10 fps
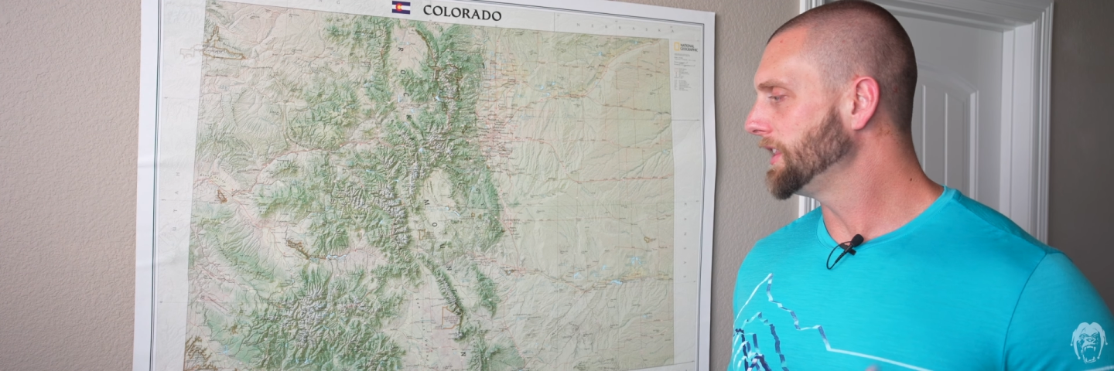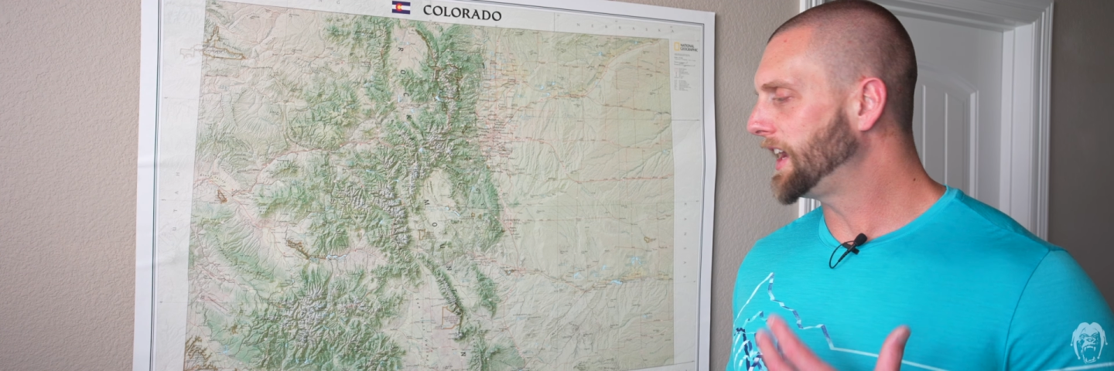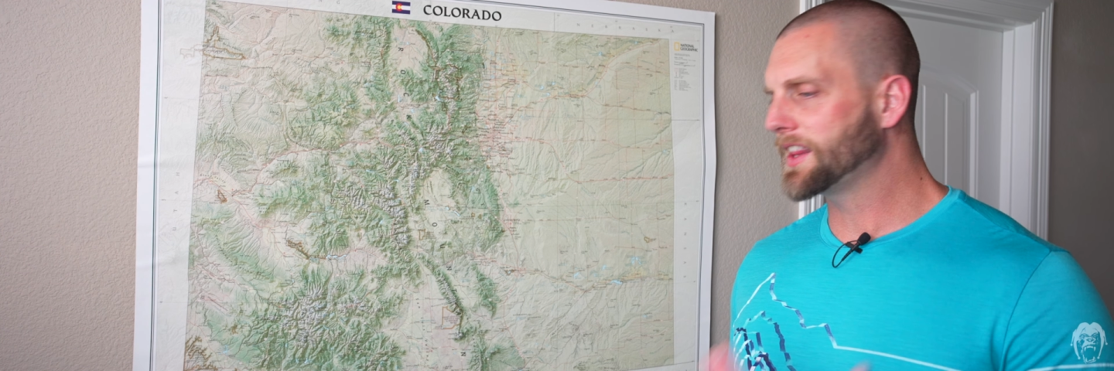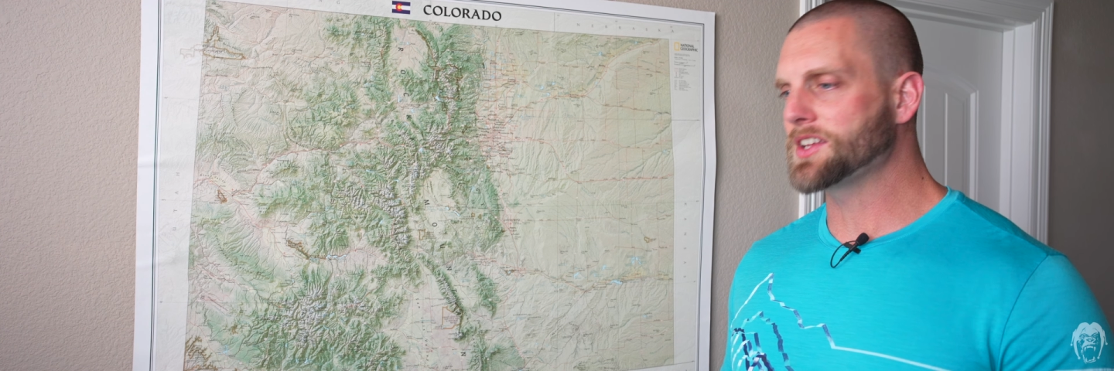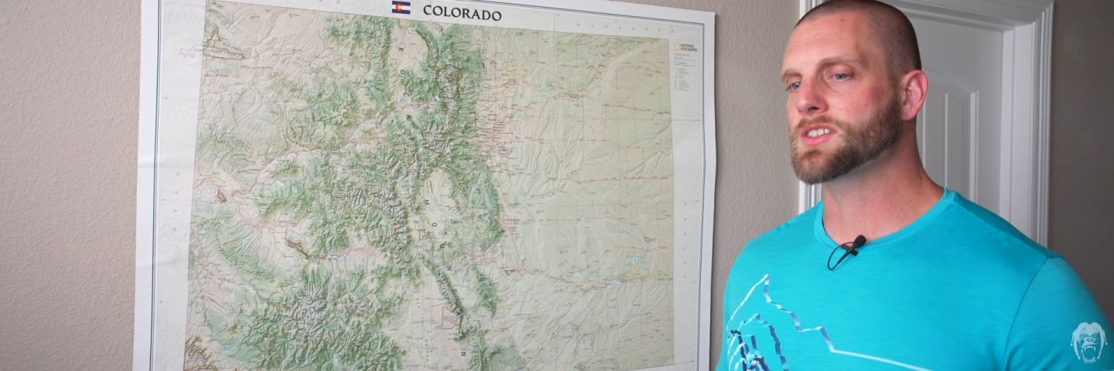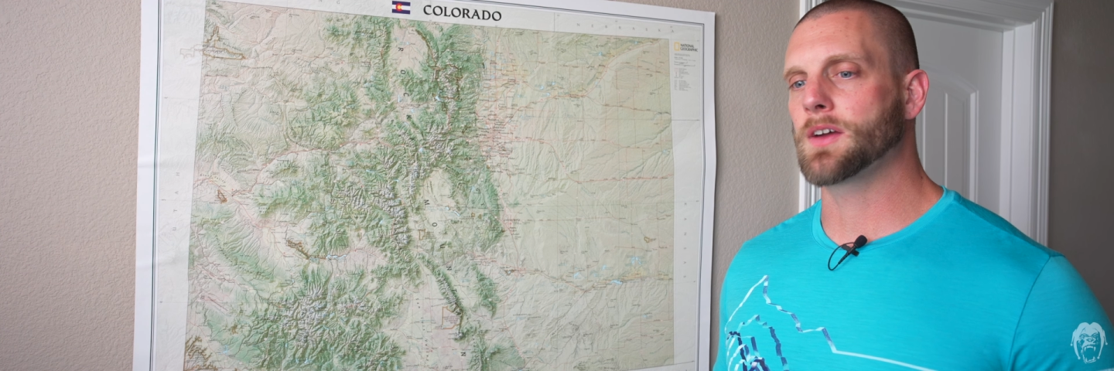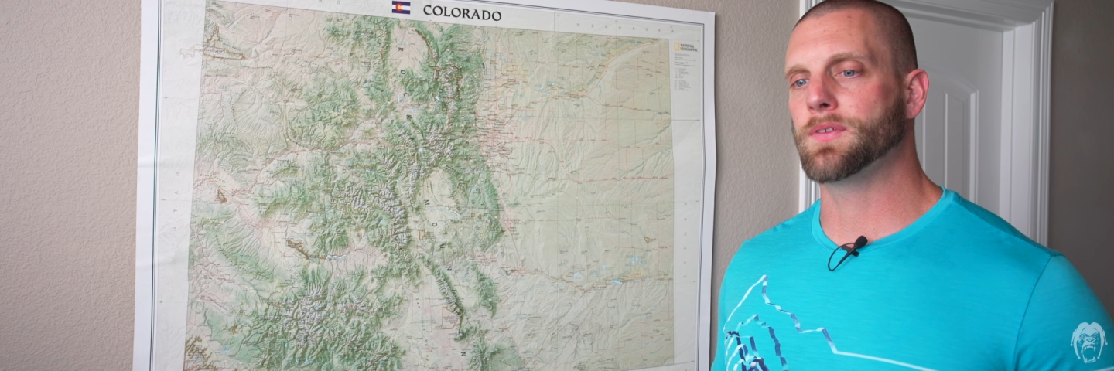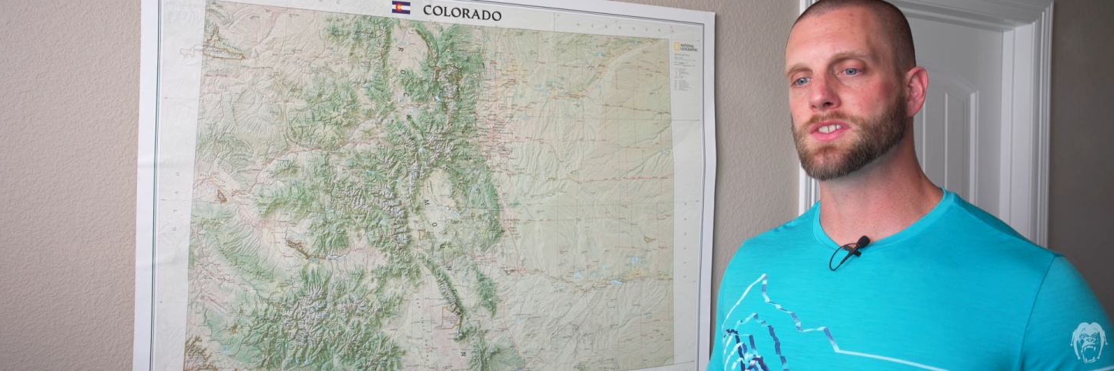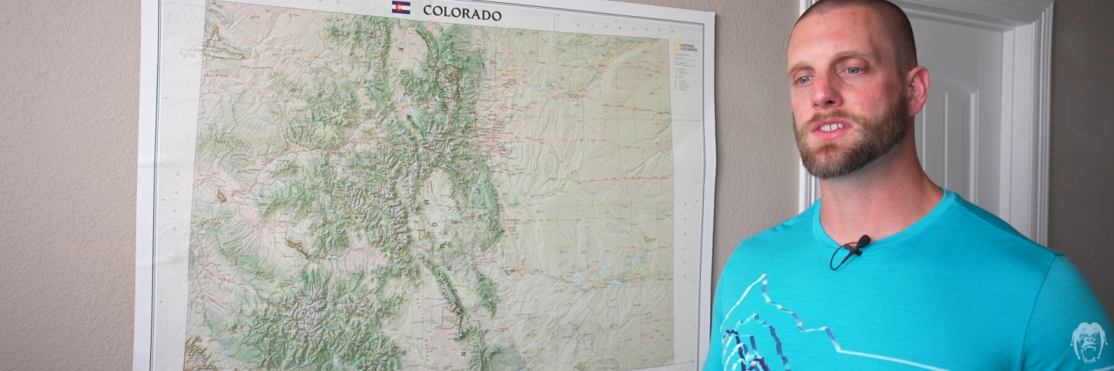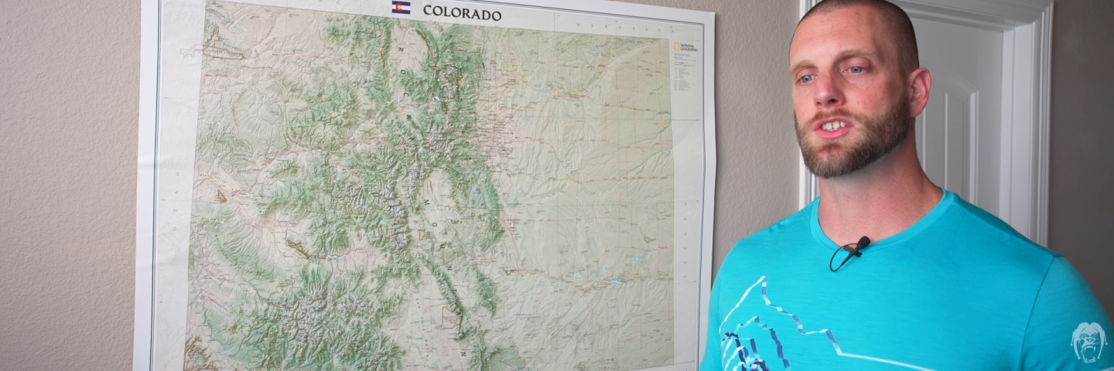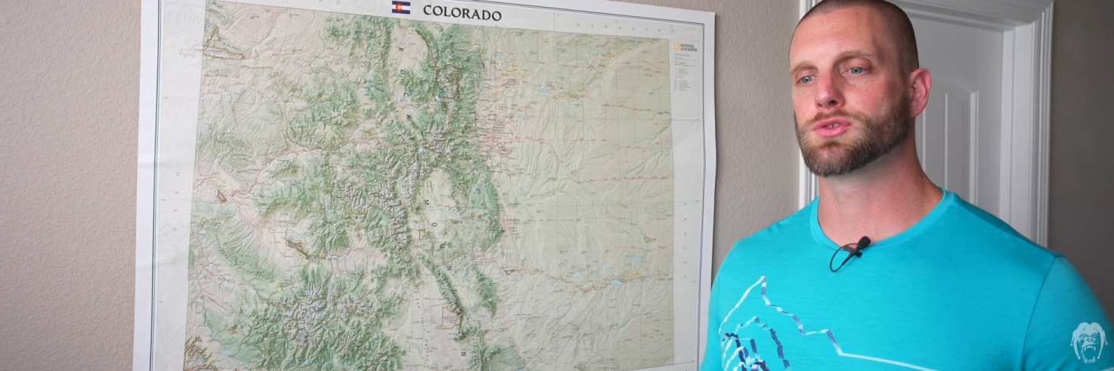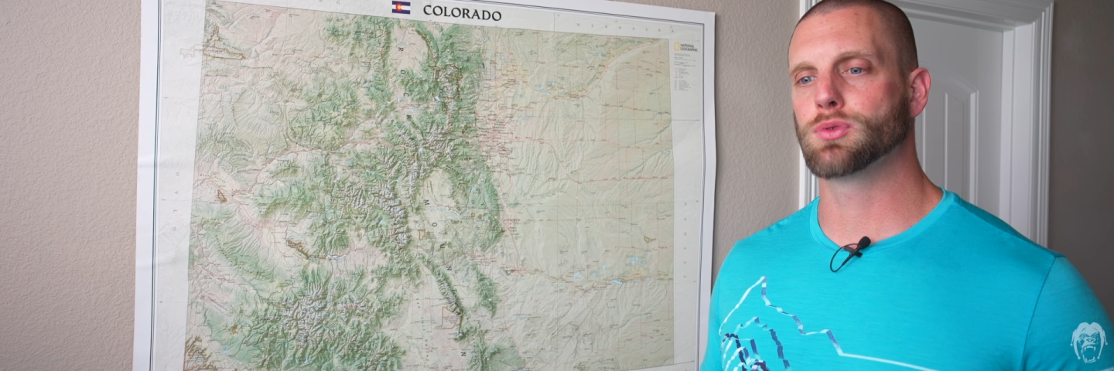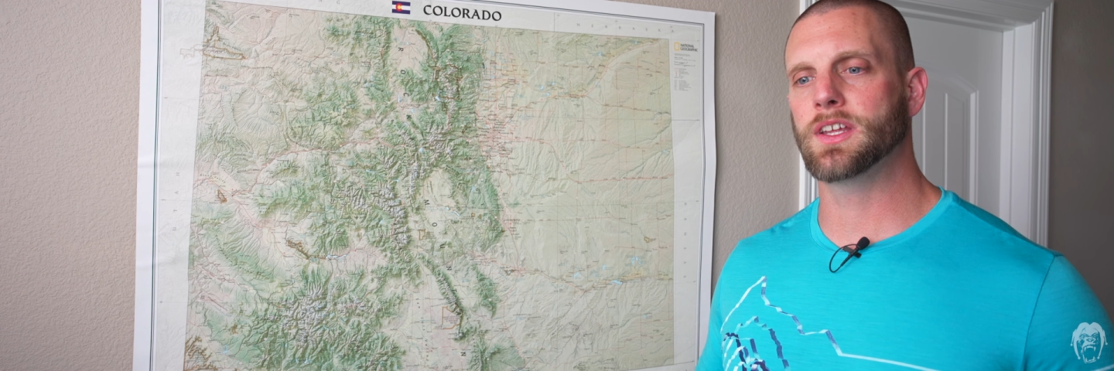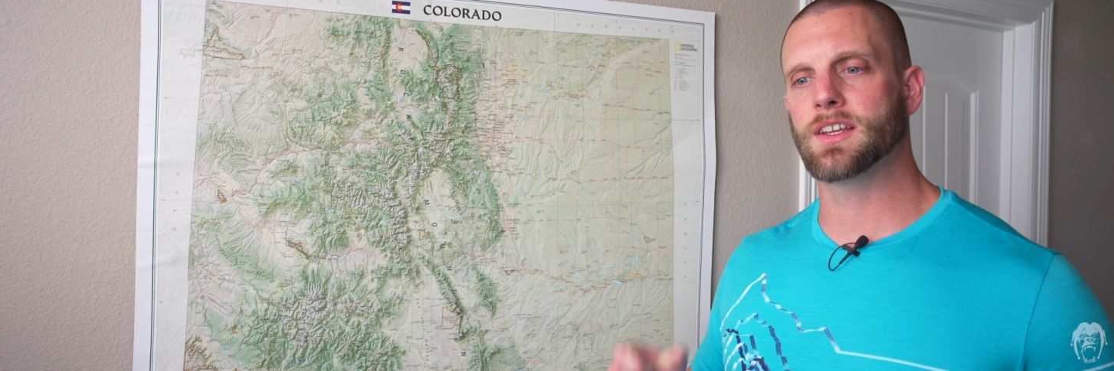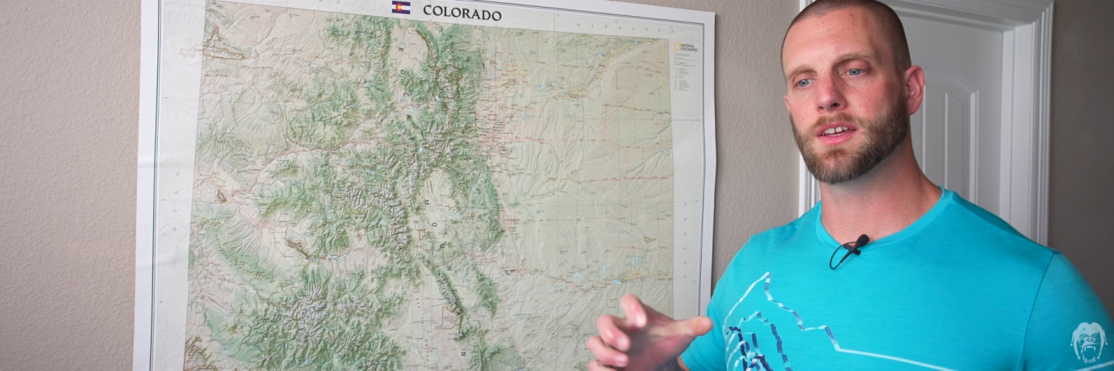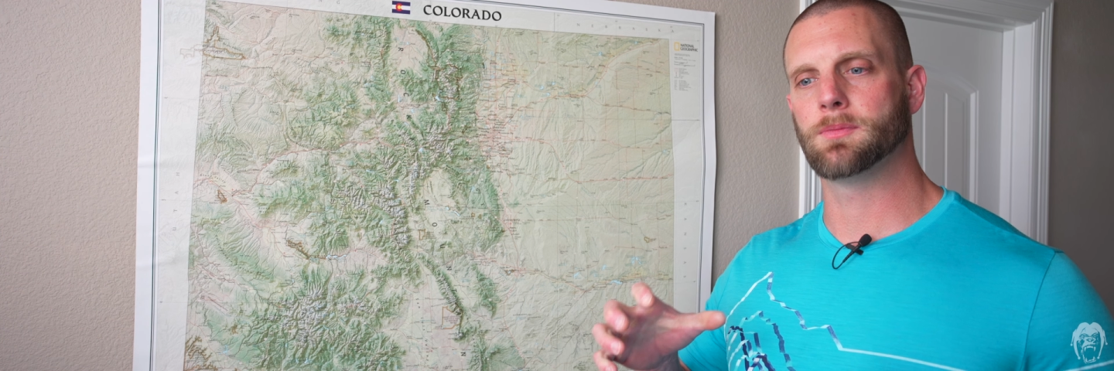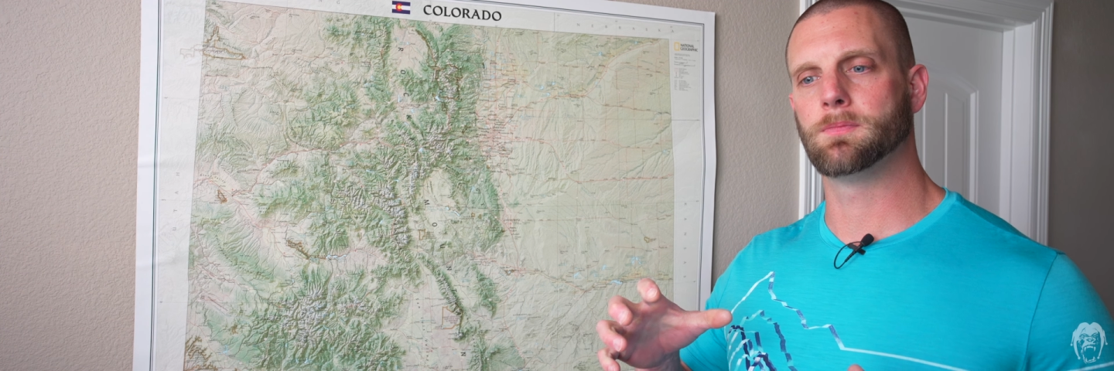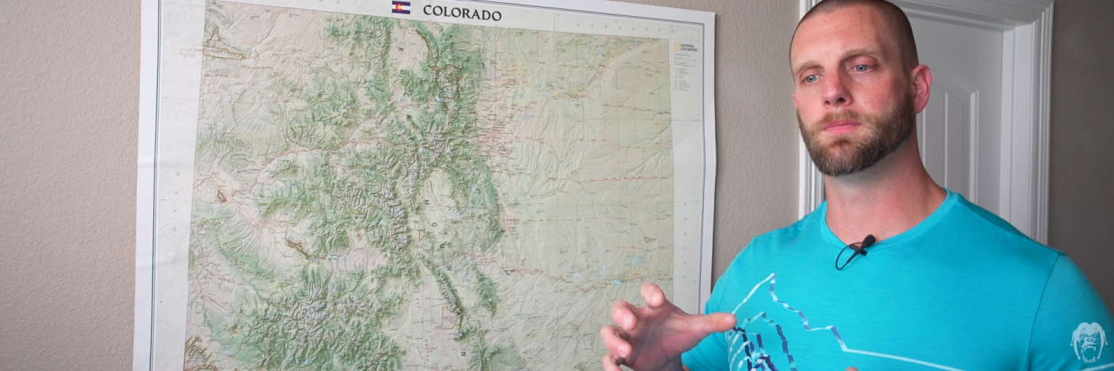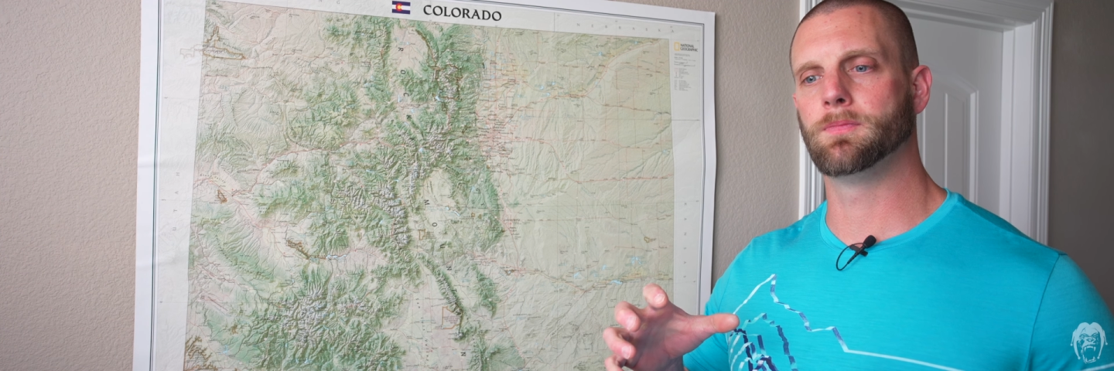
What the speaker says: lot of this stuff, it's really to